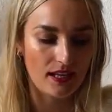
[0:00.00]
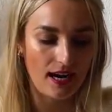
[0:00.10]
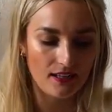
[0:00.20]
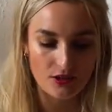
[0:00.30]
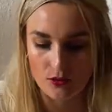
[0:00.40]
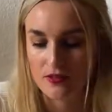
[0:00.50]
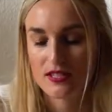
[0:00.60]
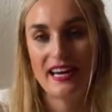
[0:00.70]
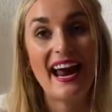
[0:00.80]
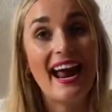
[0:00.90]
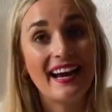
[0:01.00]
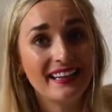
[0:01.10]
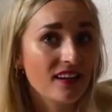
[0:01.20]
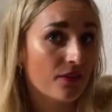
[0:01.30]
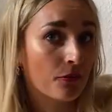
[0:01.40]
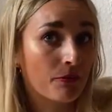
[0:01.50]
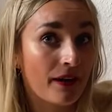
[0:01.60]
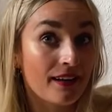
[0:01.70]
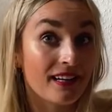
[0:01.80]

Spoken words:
I don't see any other brand,